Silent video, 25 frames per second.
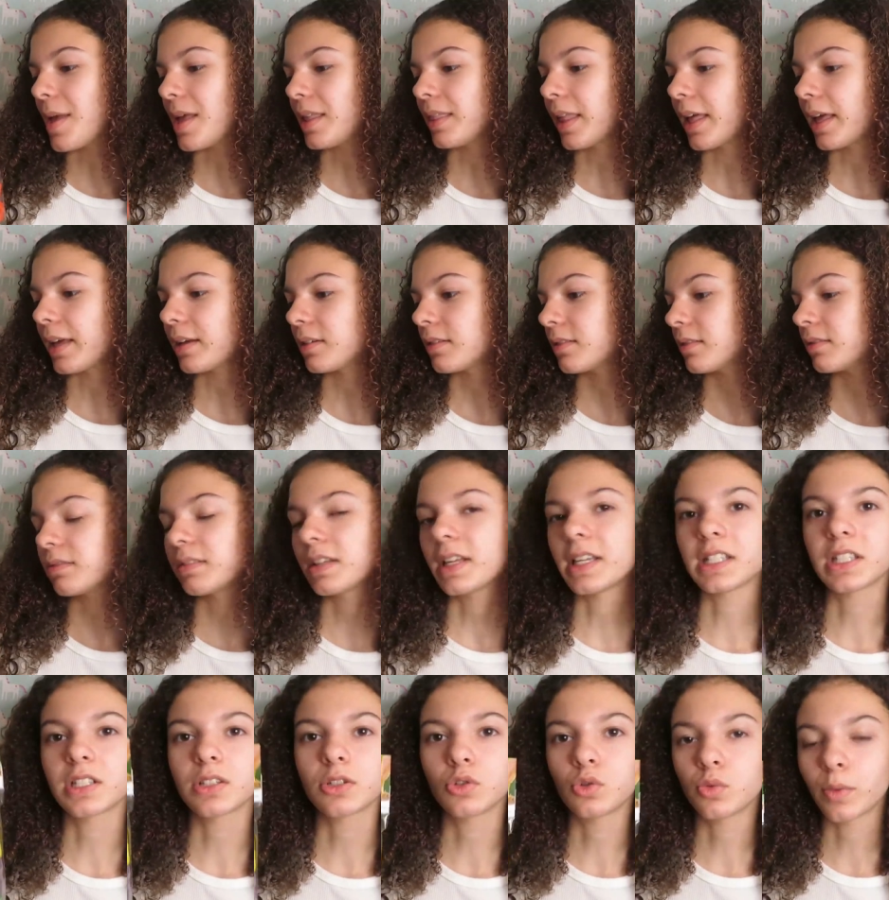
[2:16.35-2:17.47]
And like,
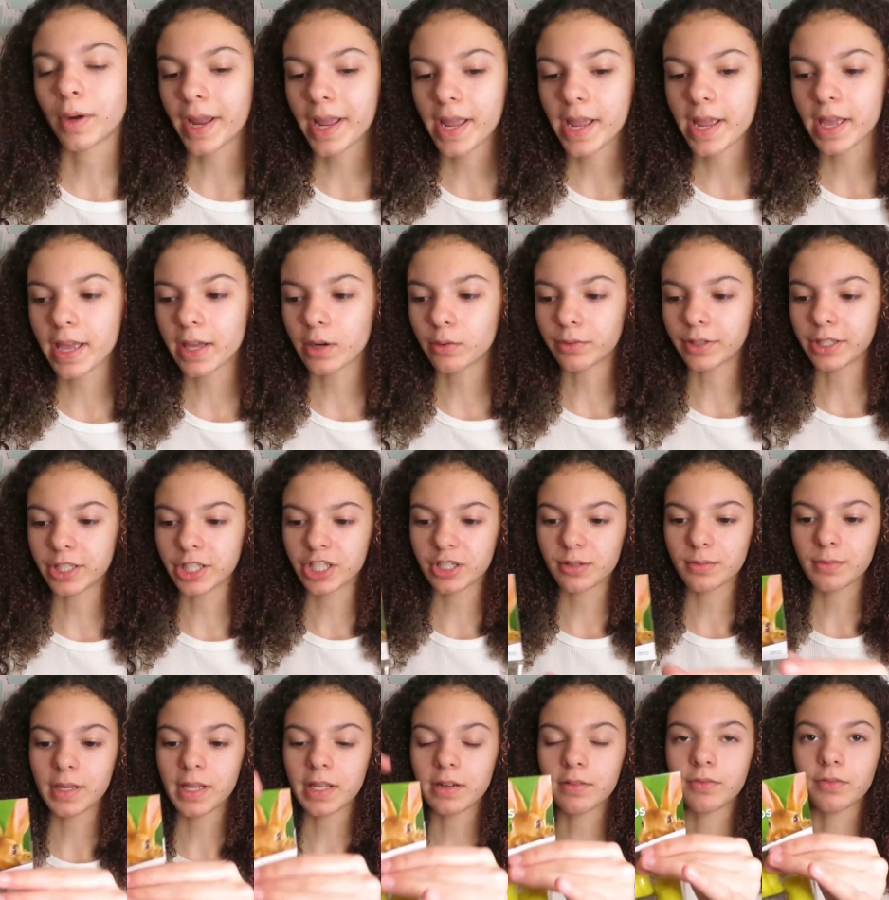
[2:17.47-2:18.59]
it's great
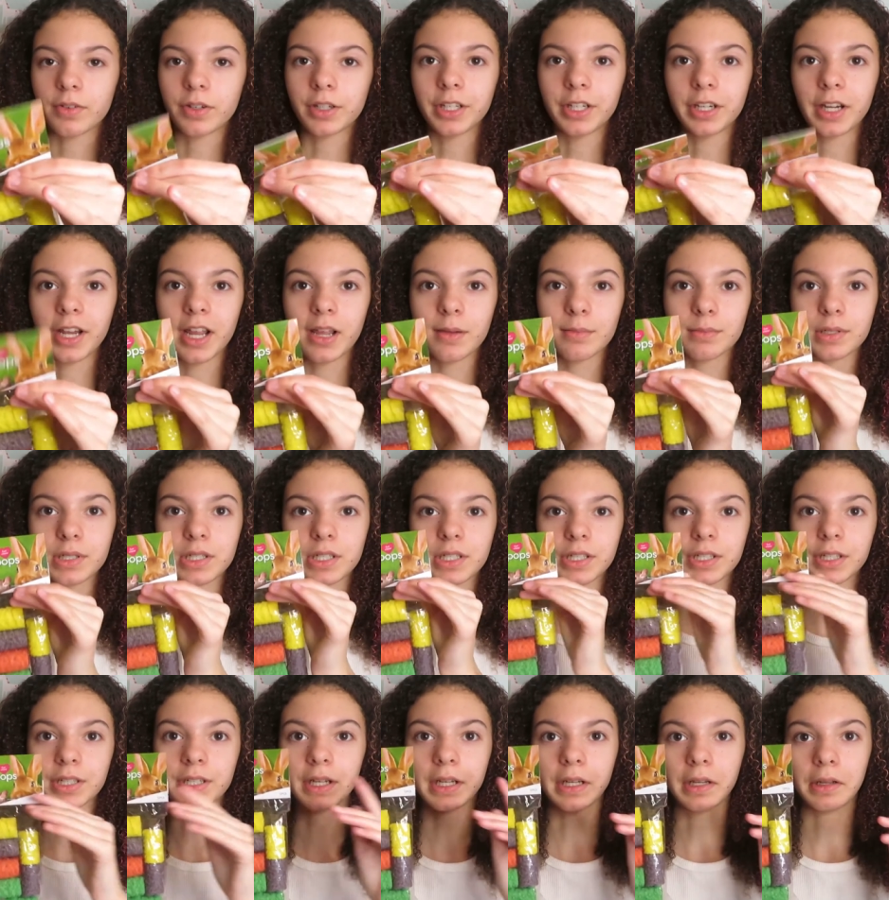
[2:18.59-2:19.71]
enrichment for your hamster.
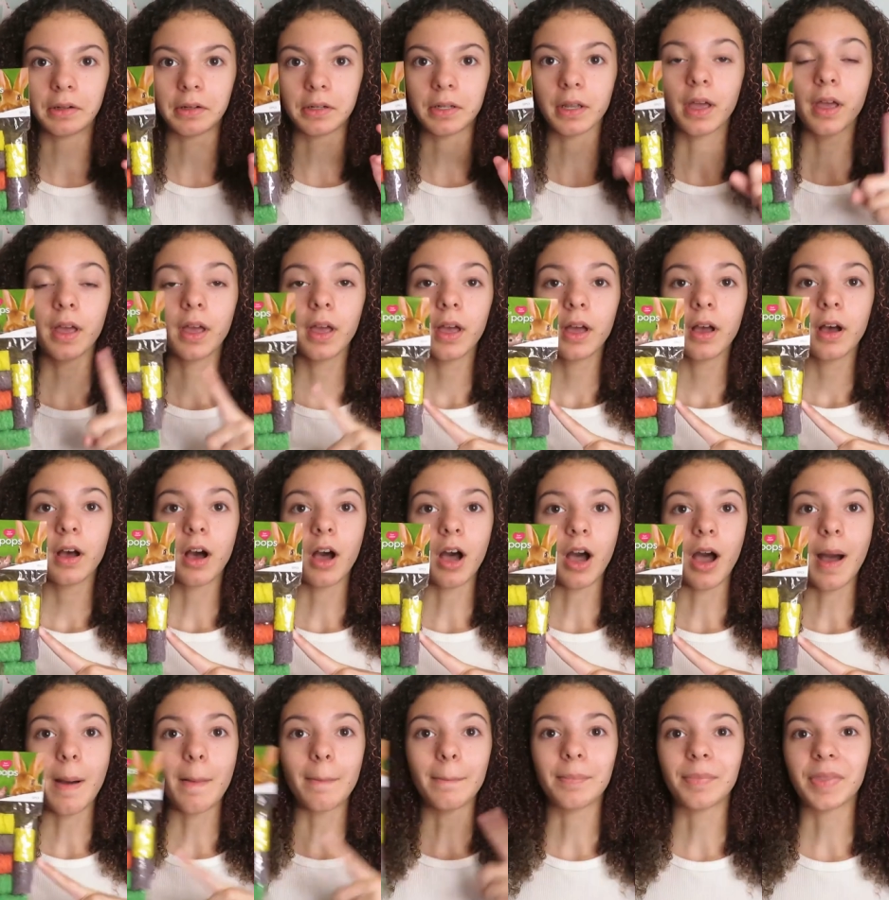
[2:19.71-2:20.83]

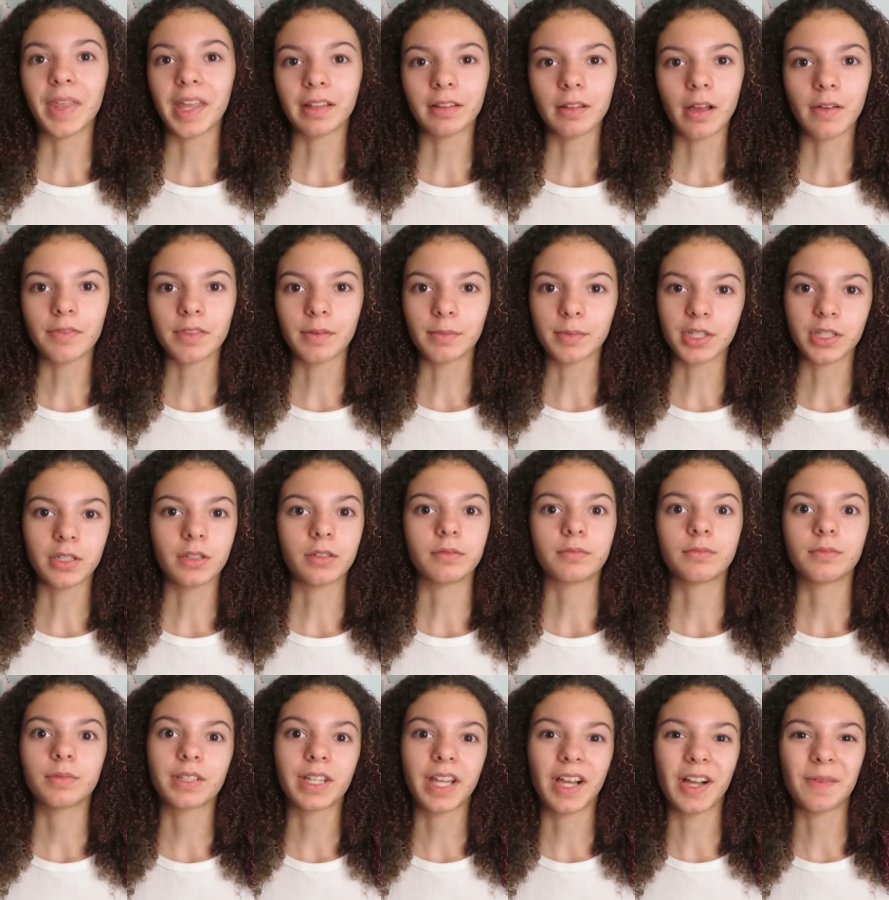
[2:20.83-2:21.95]
And they love them too.
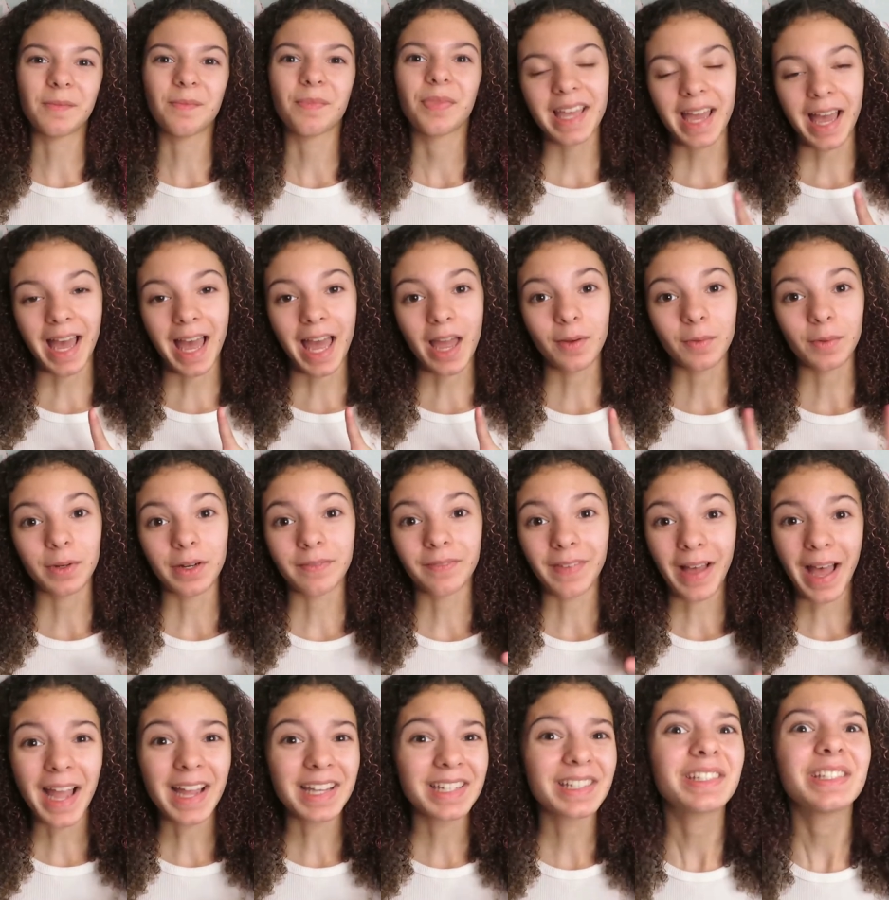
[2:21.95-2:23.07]
So yeah, I would
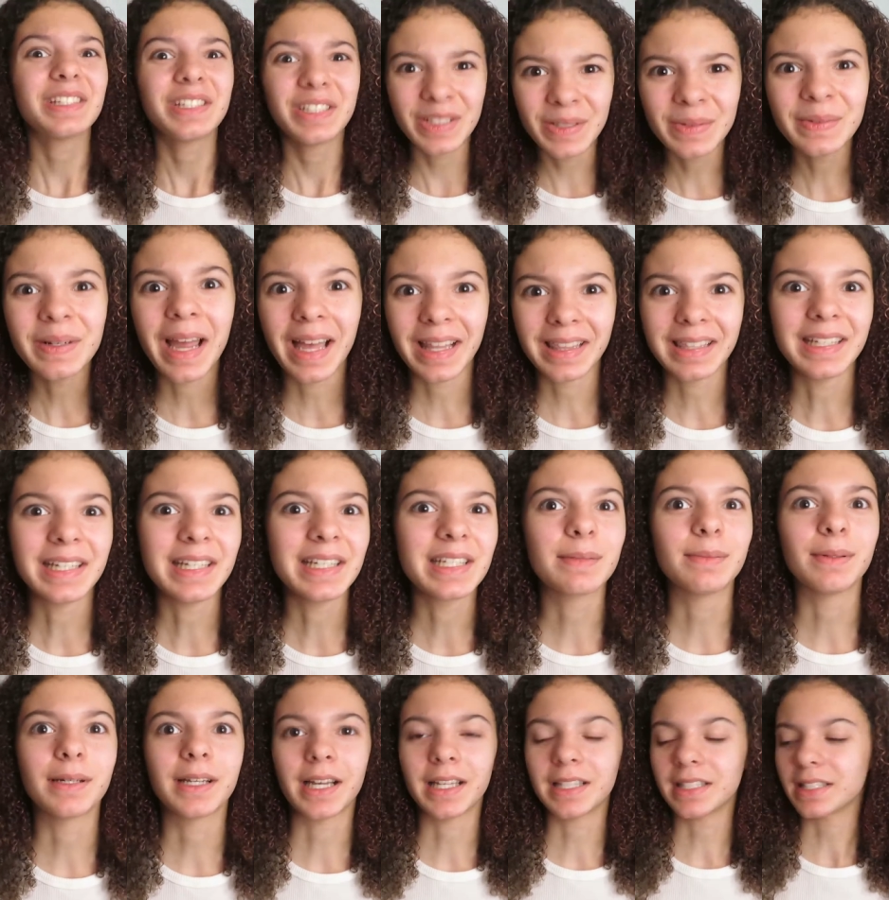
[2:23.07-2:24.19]
advise you get these
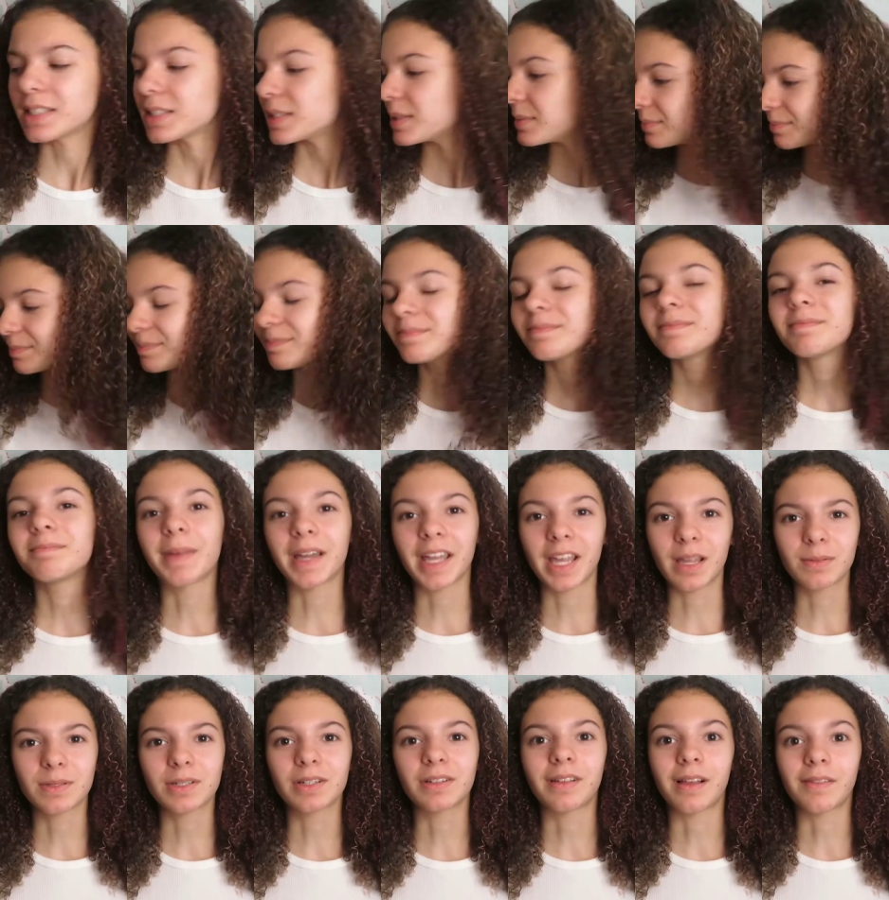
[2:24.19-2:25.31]
because my
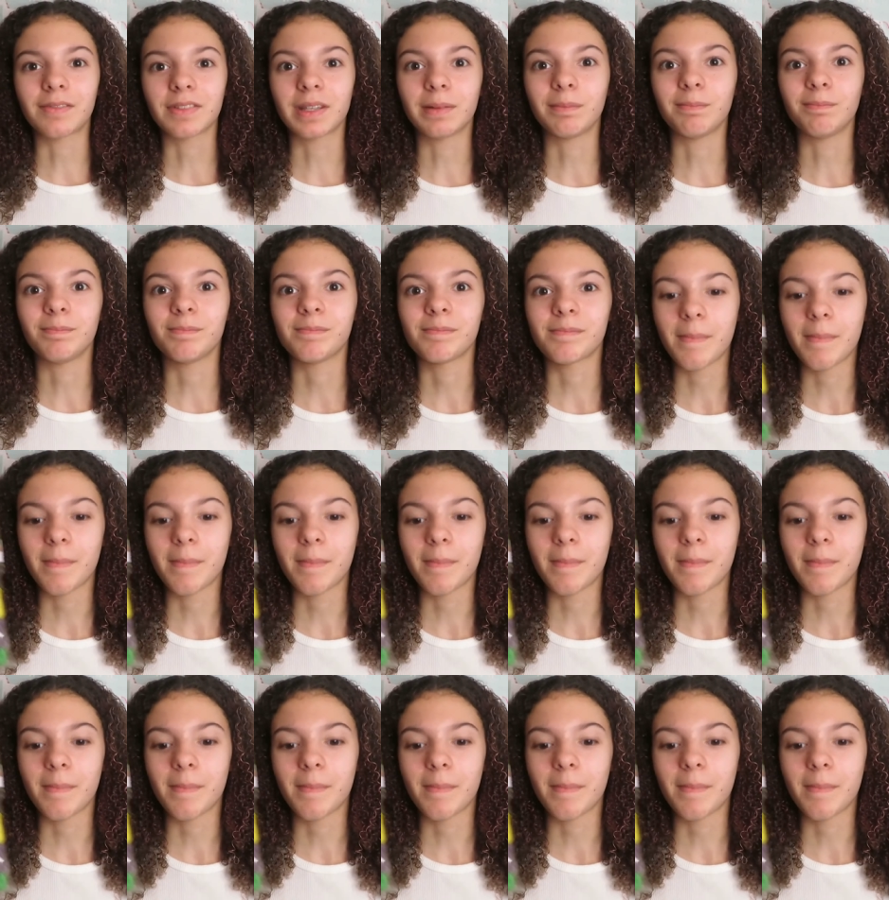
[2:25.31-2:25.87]
hamster loves them.